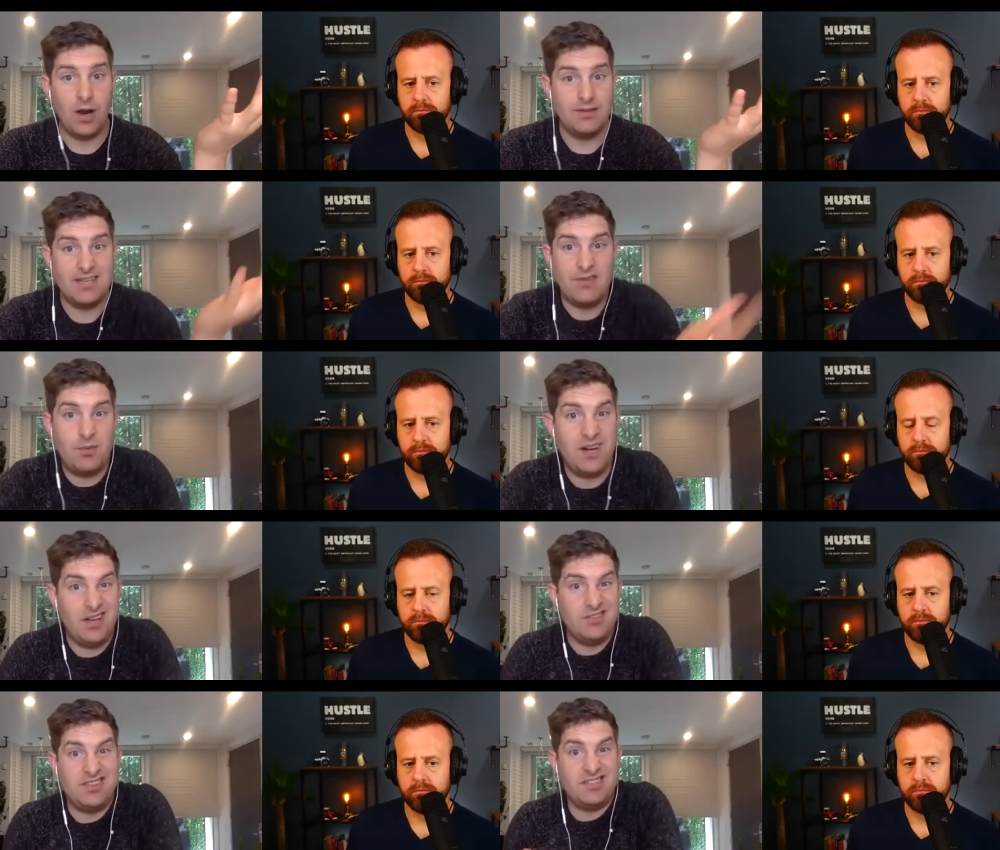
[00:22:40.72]
Speaker 1: whereas
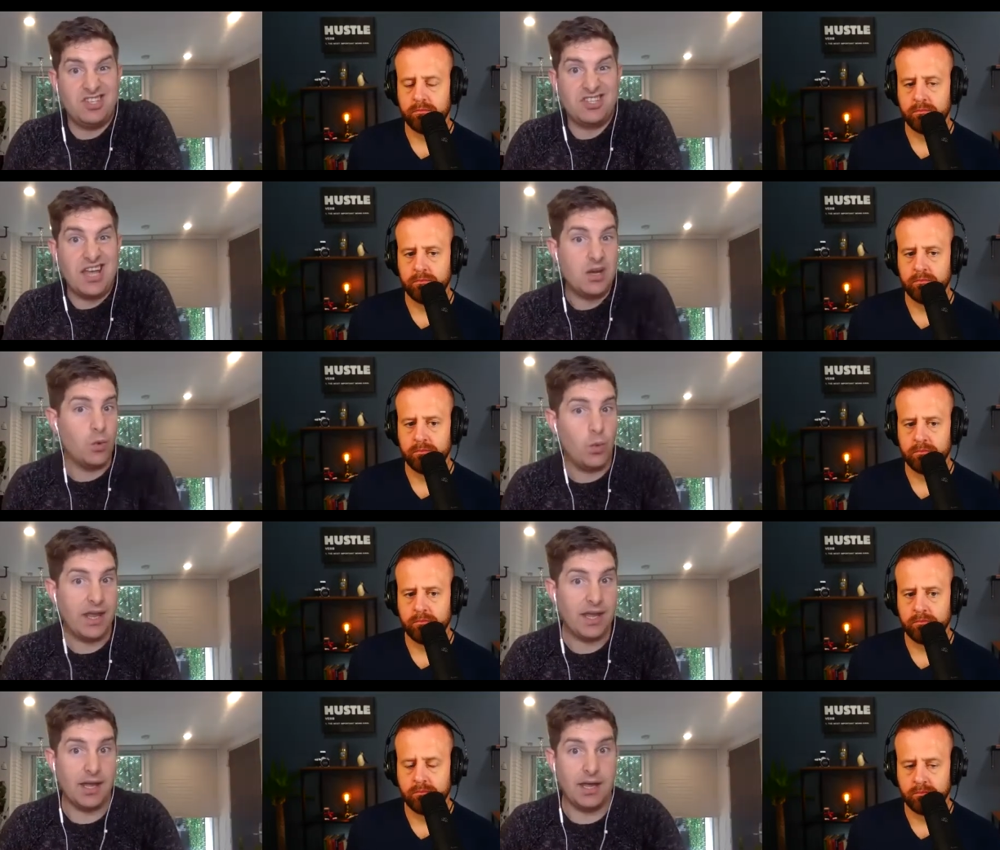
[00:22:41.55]
everybody else is just
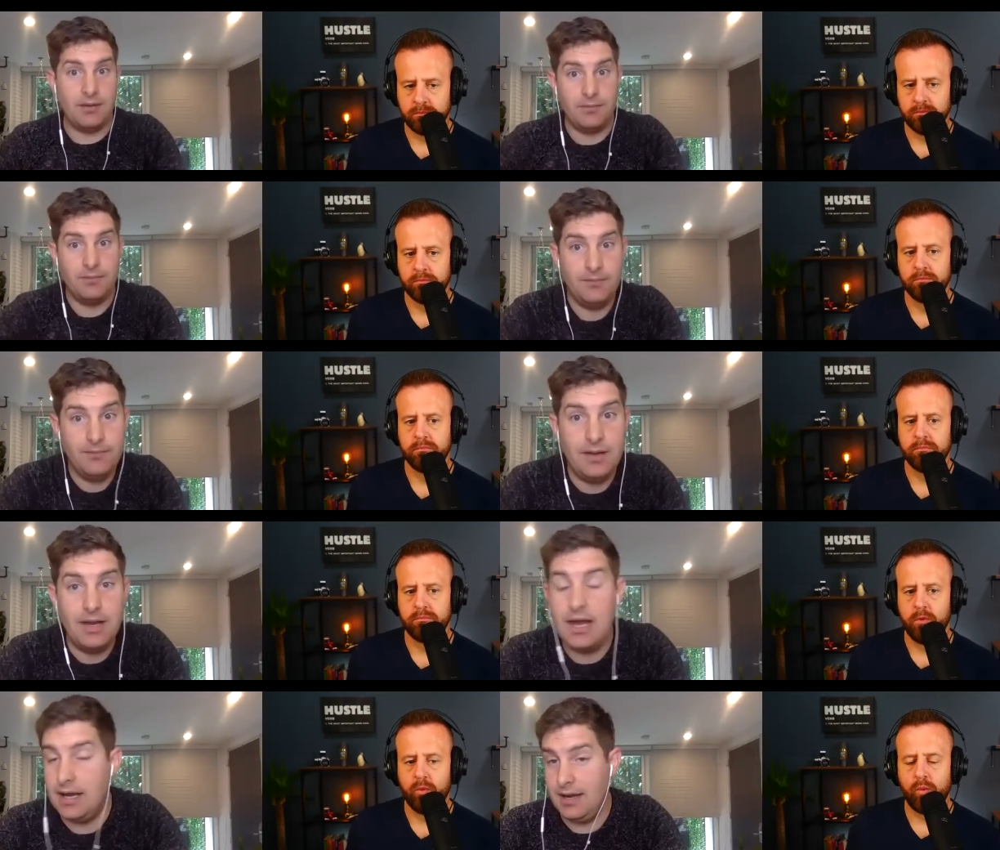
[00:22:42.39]
kind of winging it.
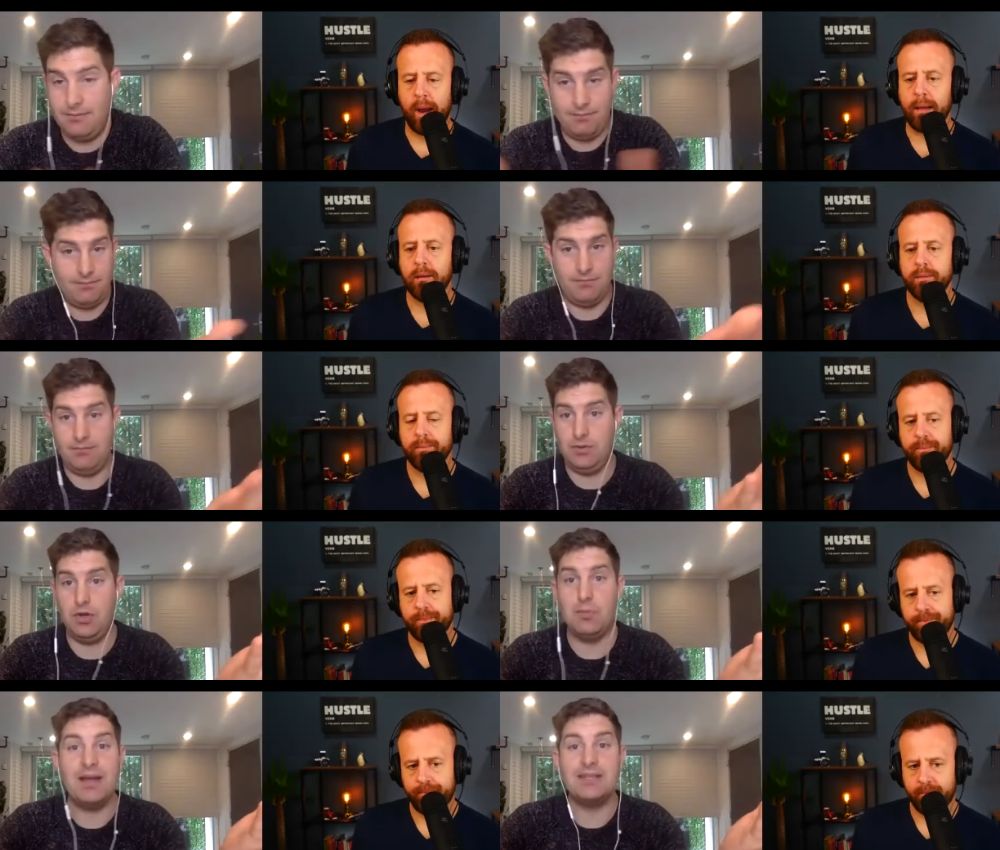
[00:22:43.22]
Right. And
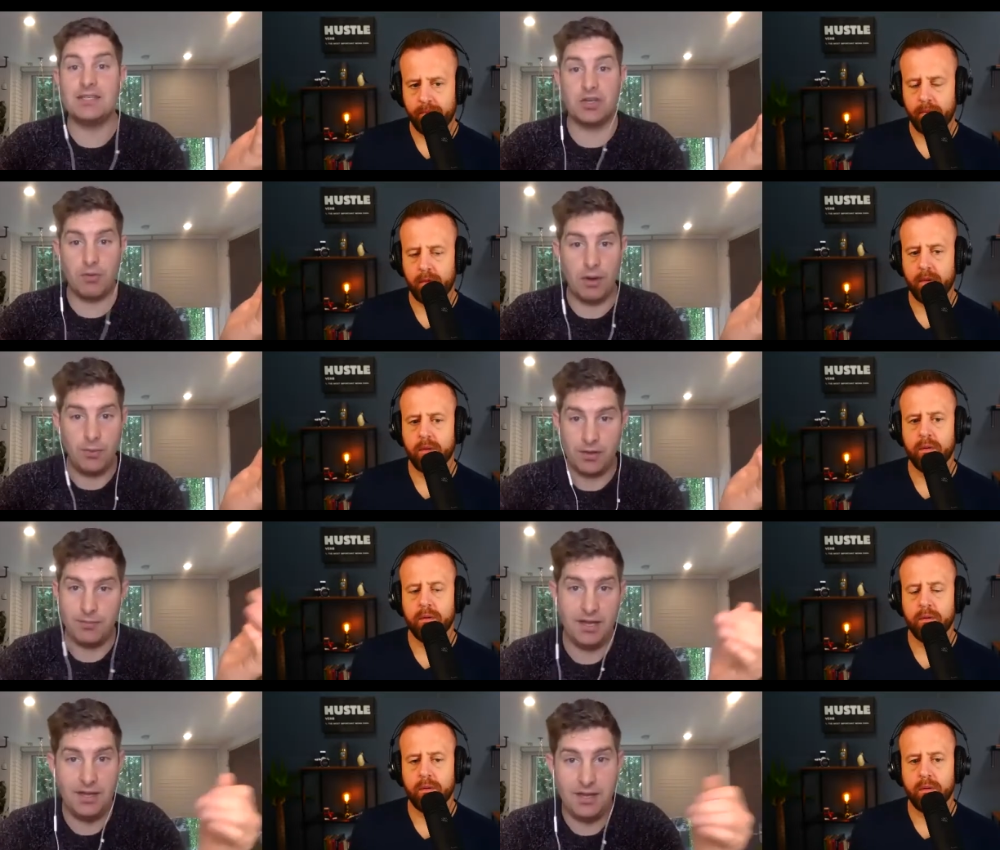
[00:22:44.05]
you might
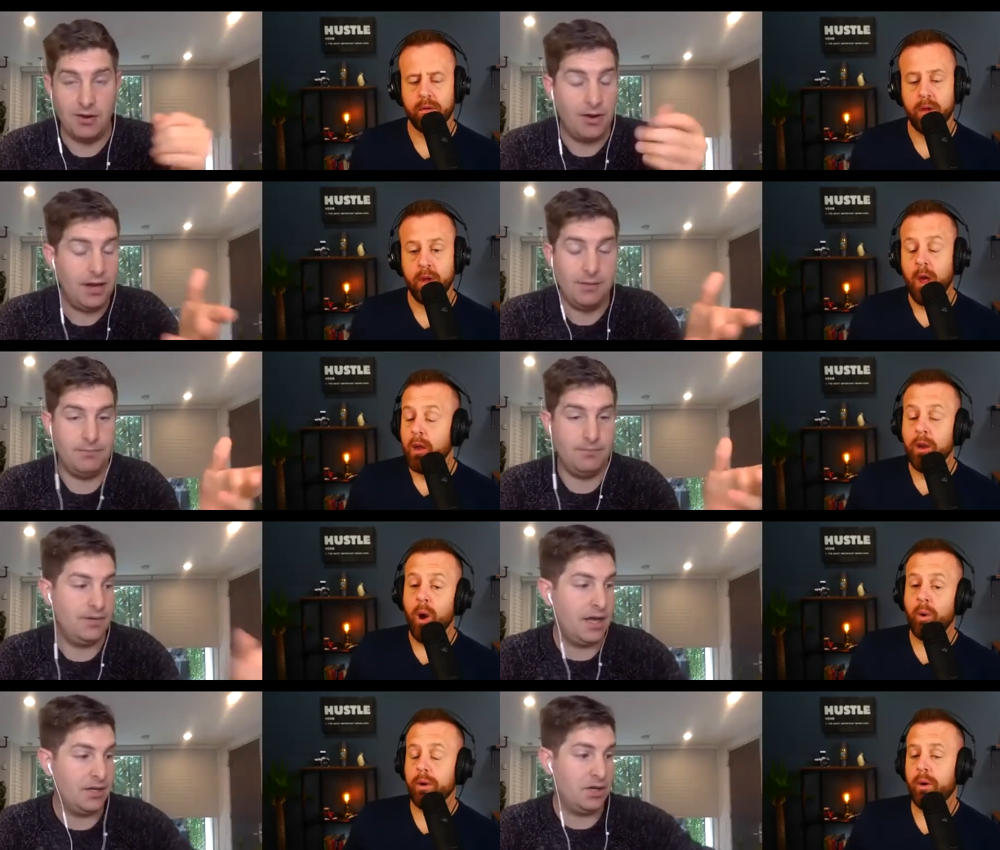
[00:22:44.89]
disagree with me here.
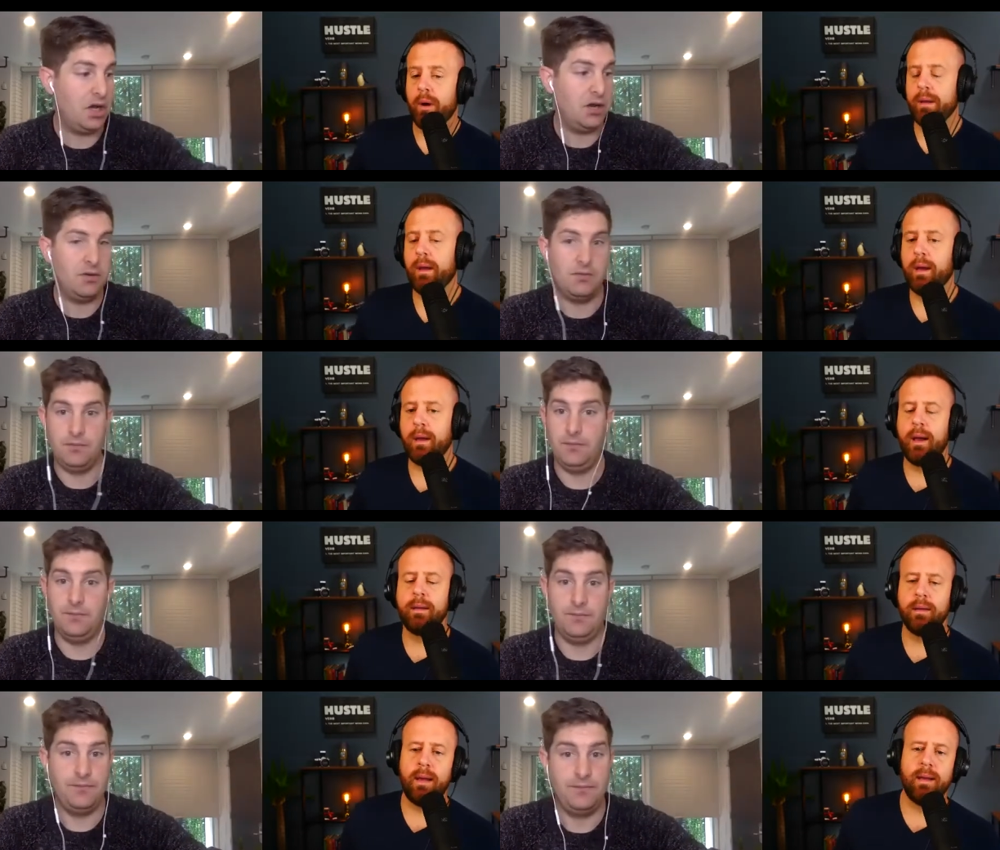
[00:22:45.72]
No, I, no, I,
Speaker 2: I,
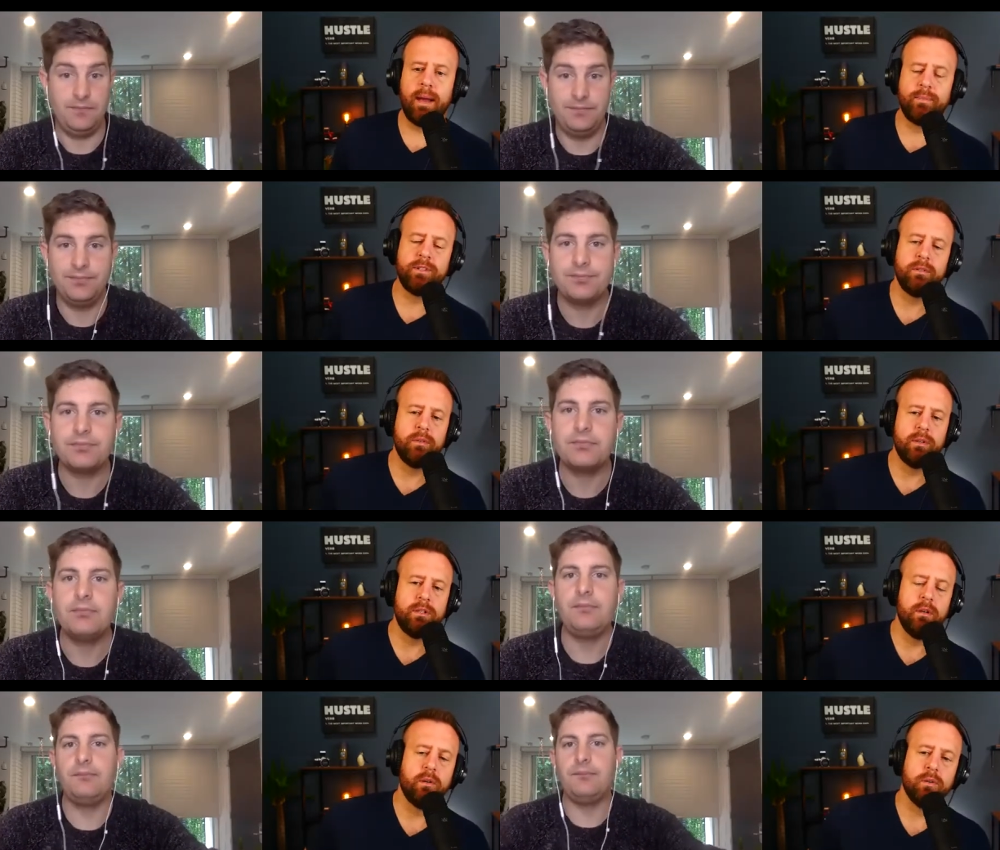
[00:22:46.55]
I absolutely
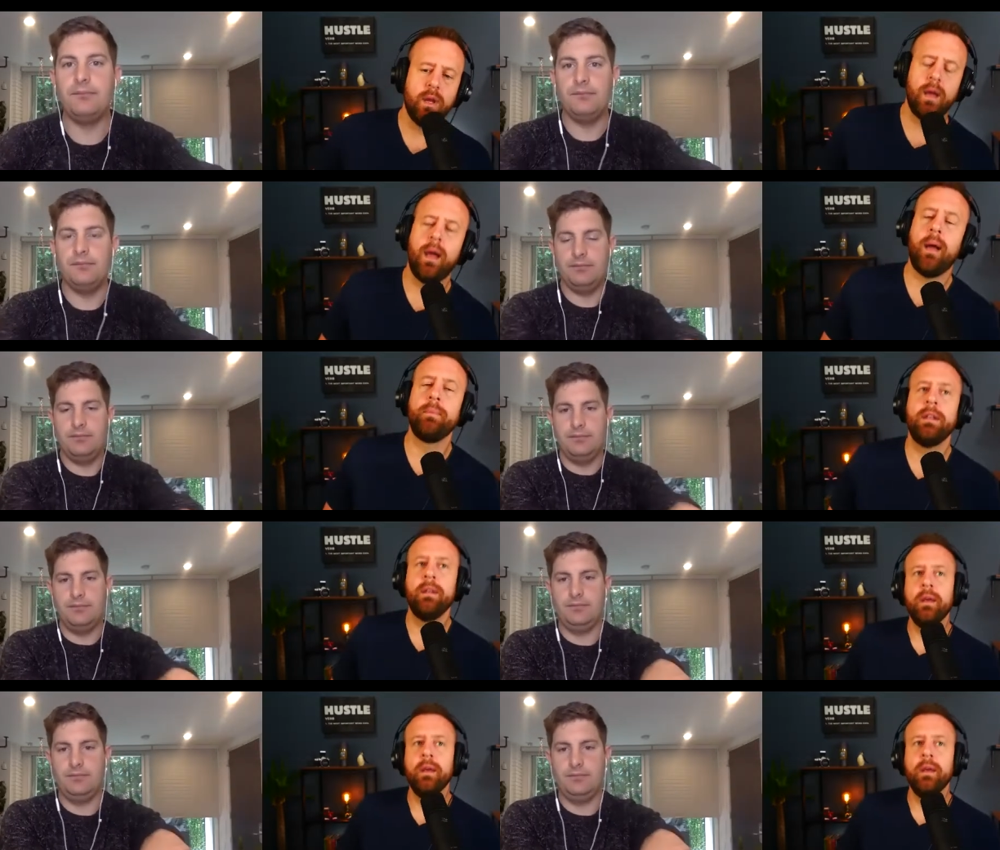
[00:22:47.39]
don't. I, I mean,